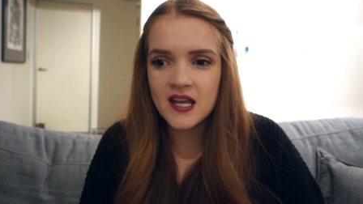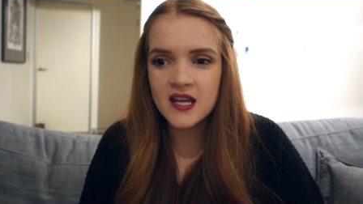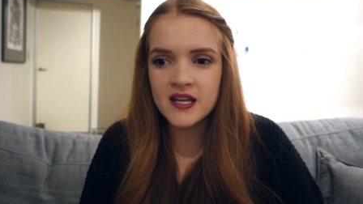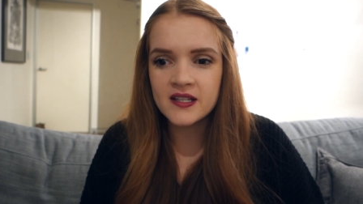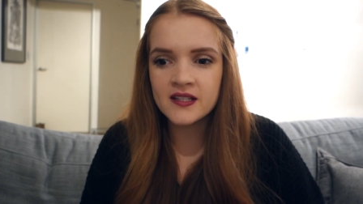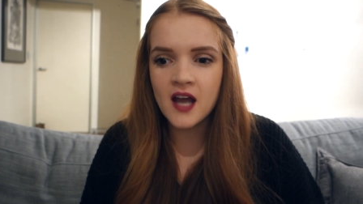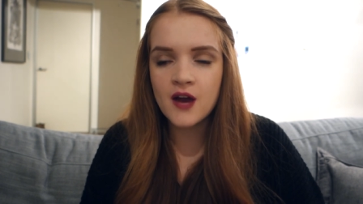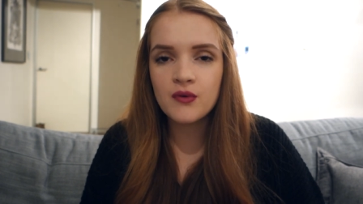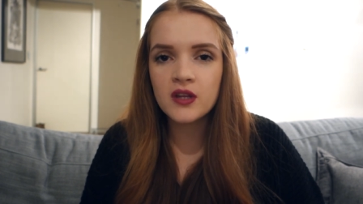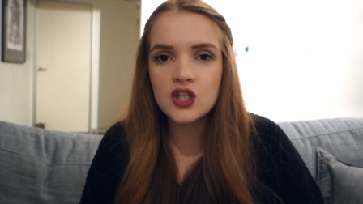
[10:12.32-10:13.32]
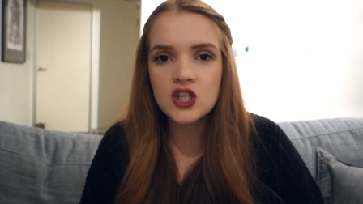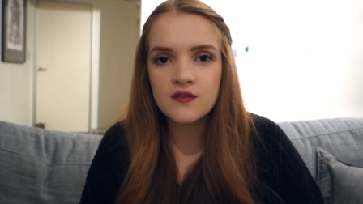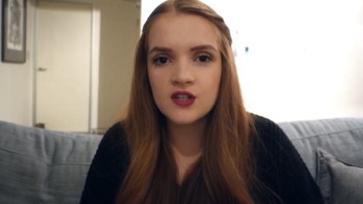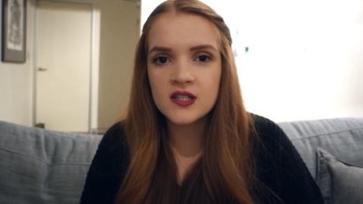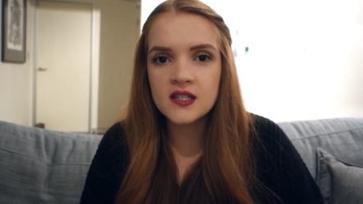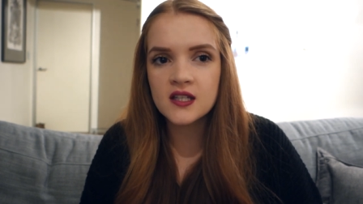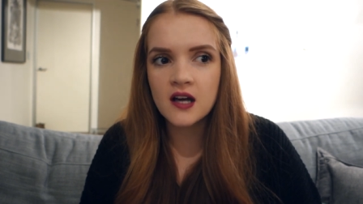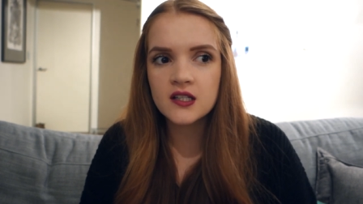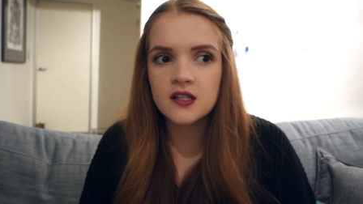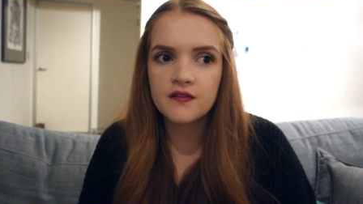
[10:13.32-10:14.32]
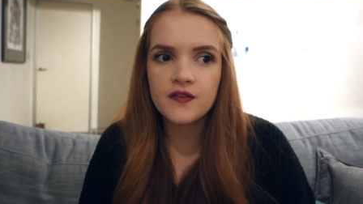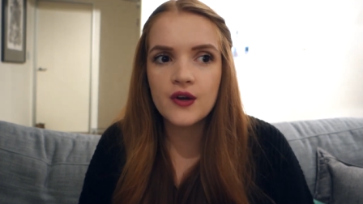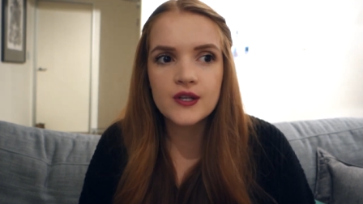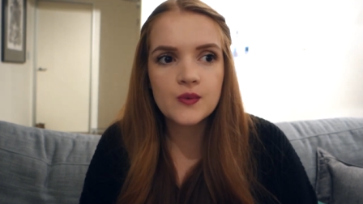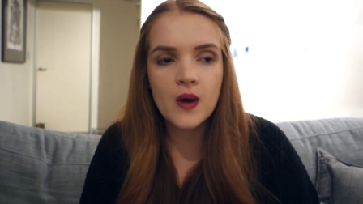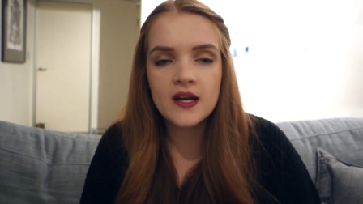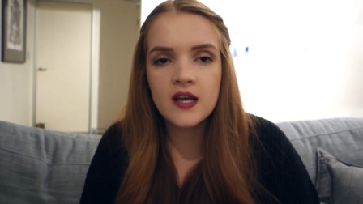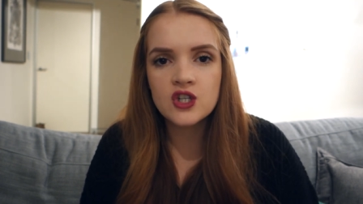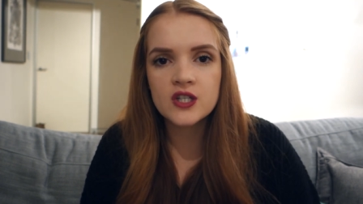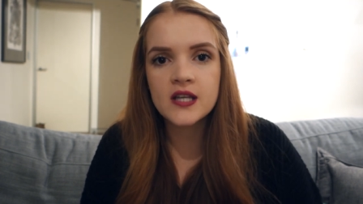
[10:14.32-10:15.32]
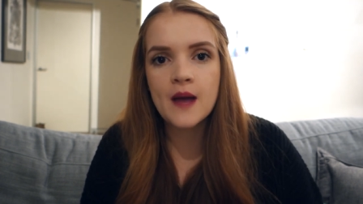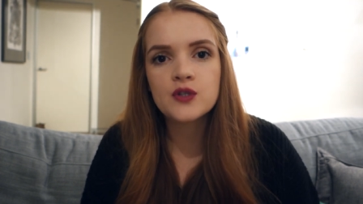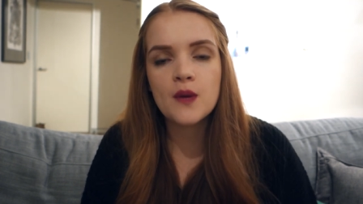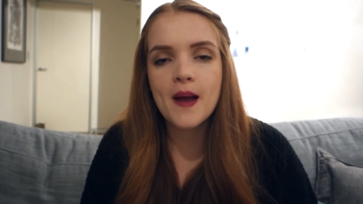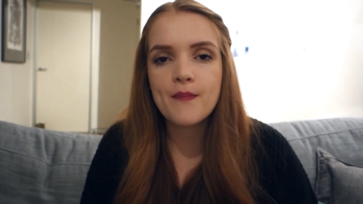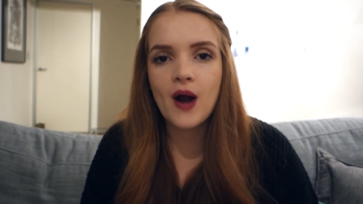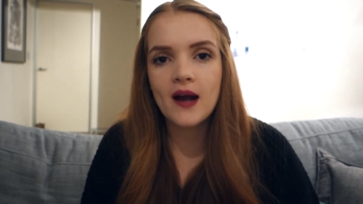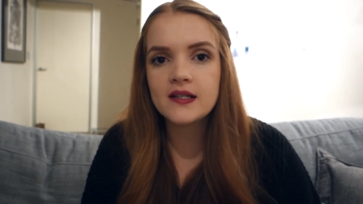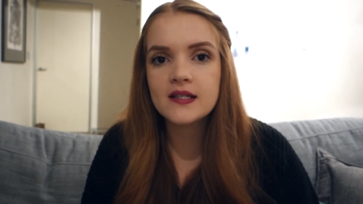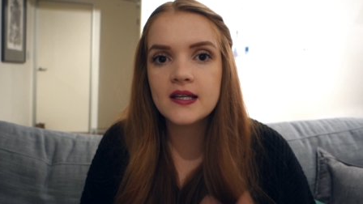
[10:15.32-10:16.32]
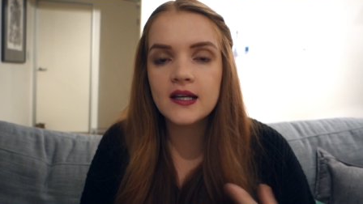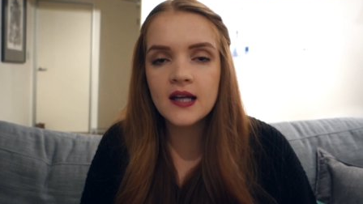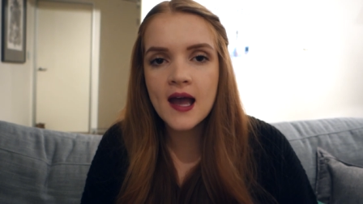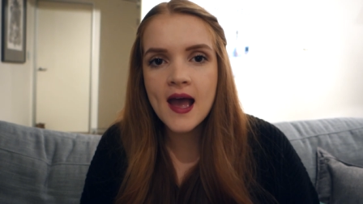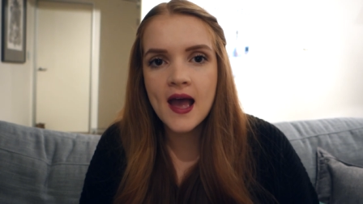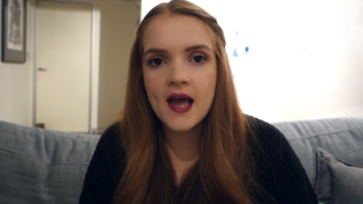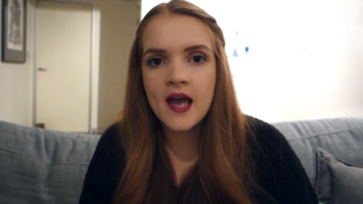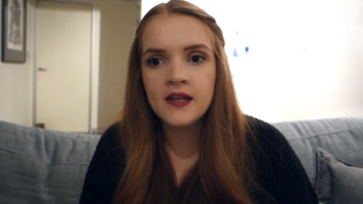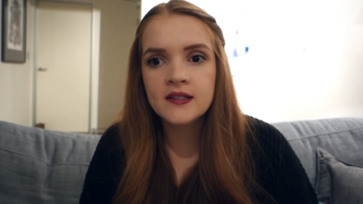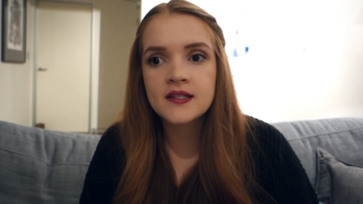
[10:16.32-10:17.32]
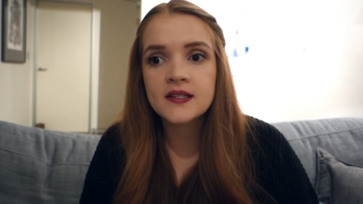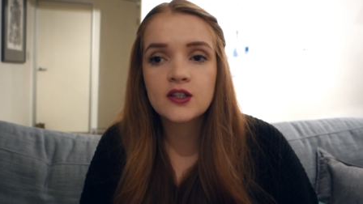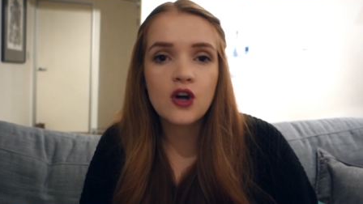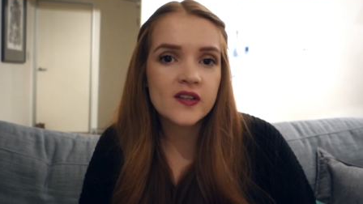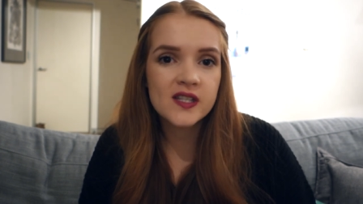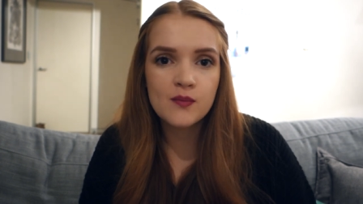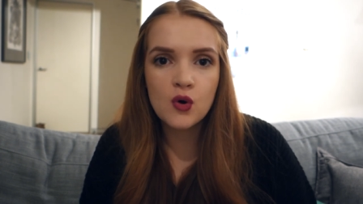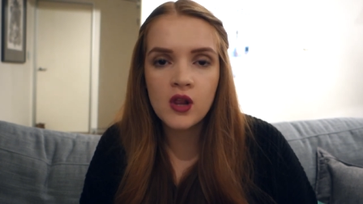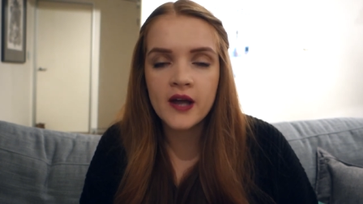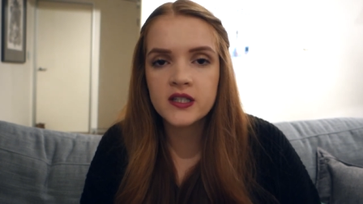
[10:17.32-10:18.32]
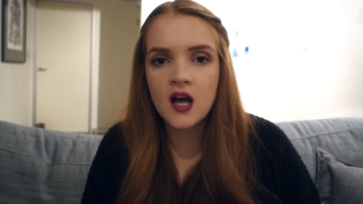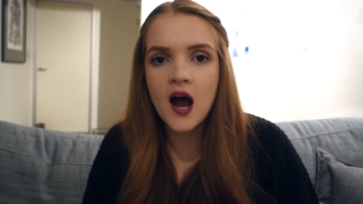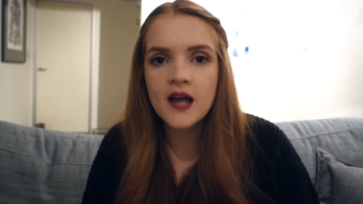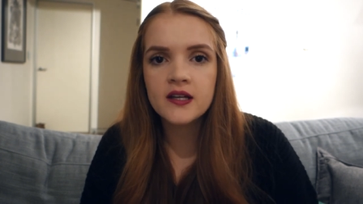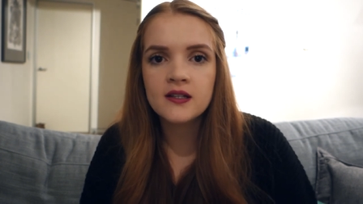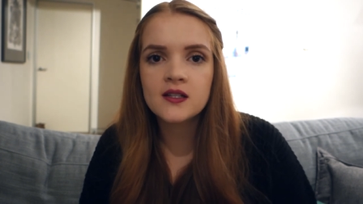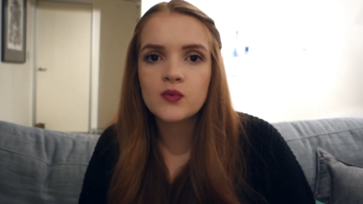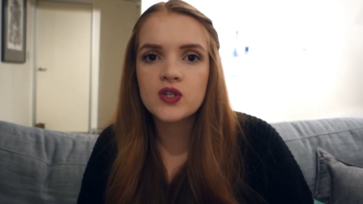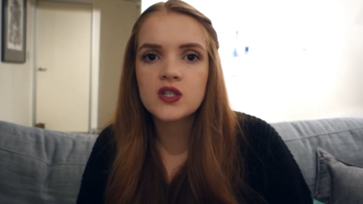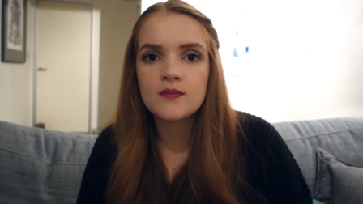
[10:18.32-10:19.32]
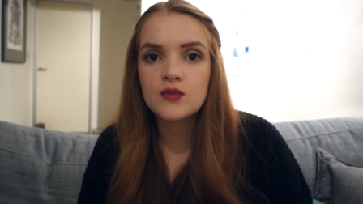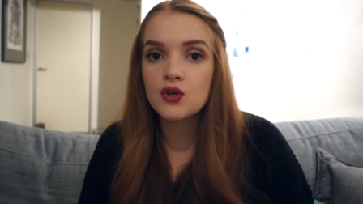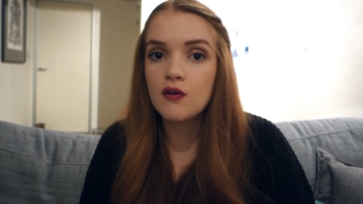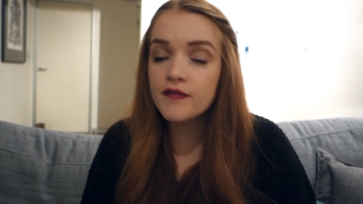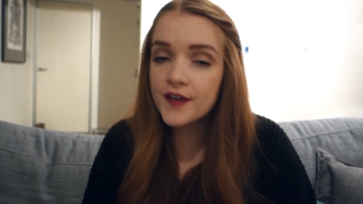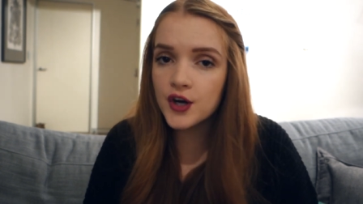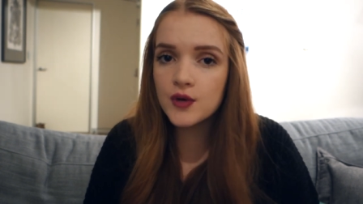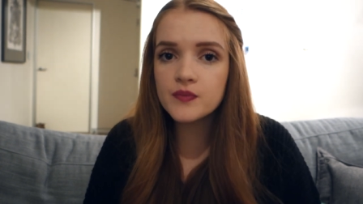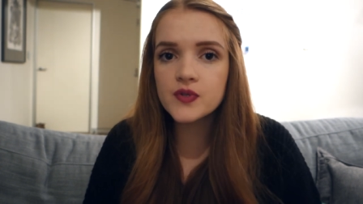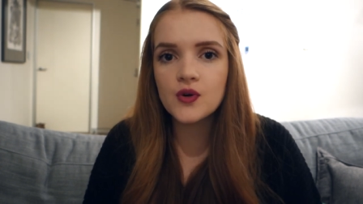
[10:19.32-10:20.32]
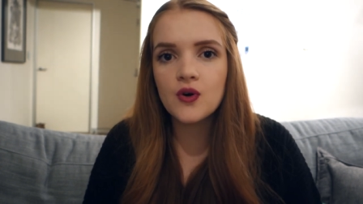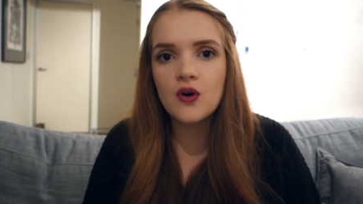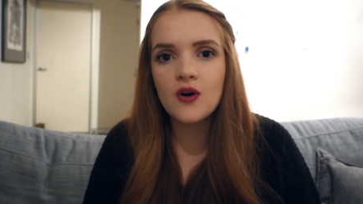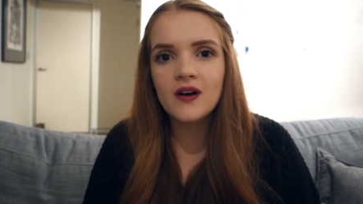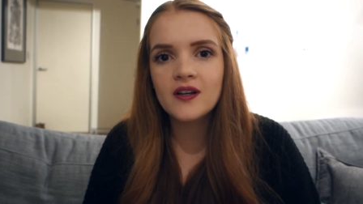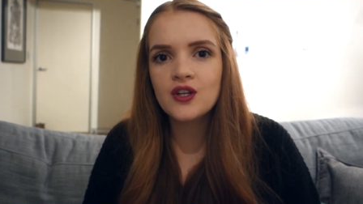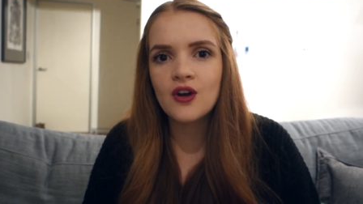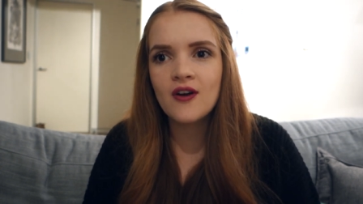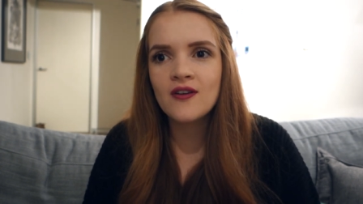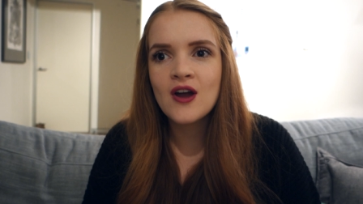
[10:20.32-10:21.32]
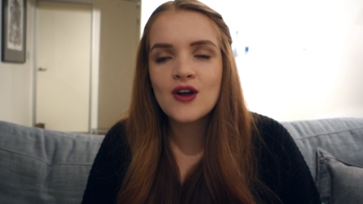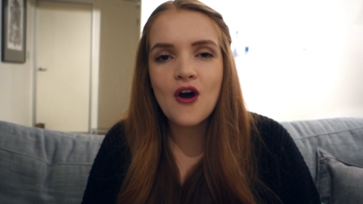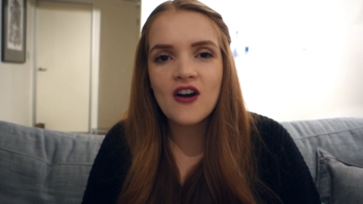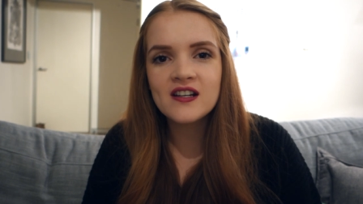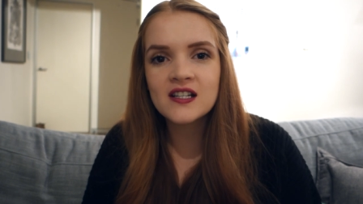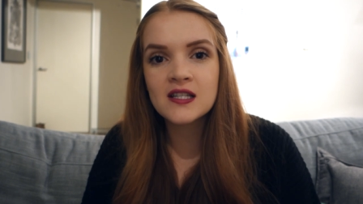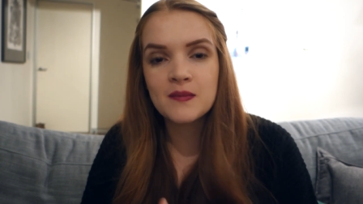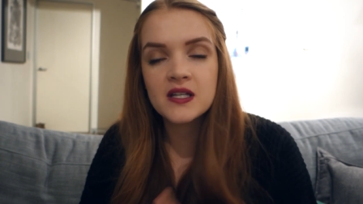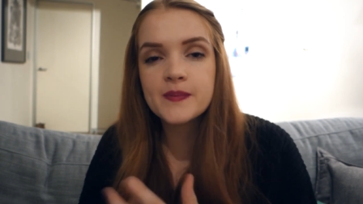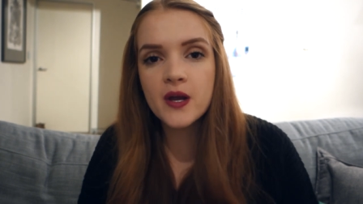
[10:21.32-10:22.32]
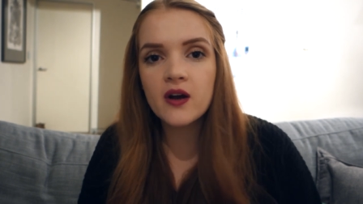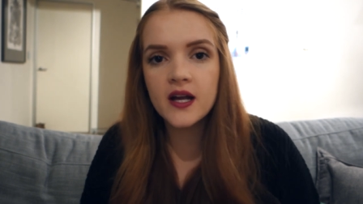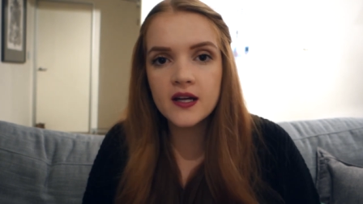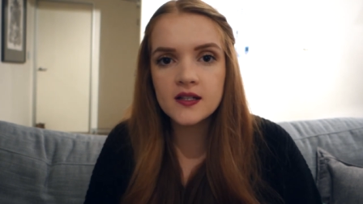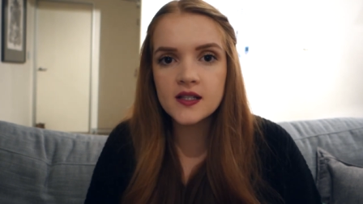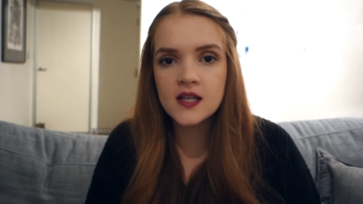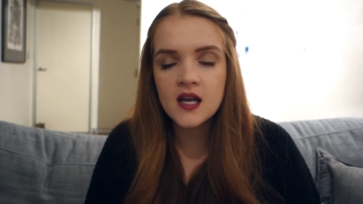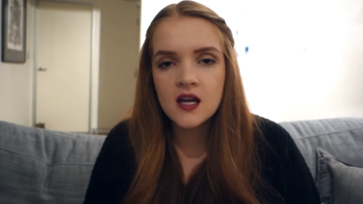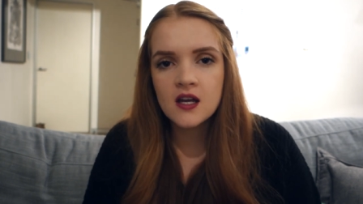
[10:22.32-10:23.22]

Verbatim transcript: is I really should have just stuck to the first one and just kept on my practicing and got some more like tie-ins with some short films or, you know, gone and did some experience.